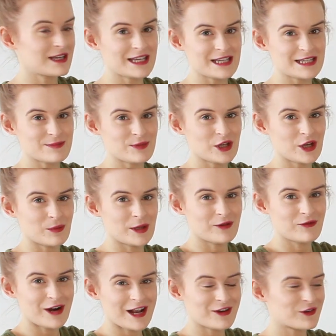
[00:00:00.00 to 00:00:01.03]
It is
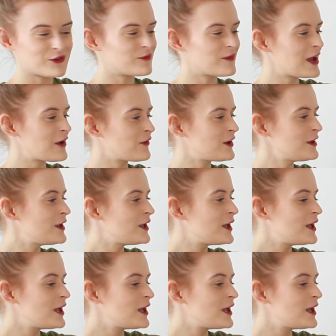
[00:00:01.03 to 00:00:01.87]
becoming rarer and rarer,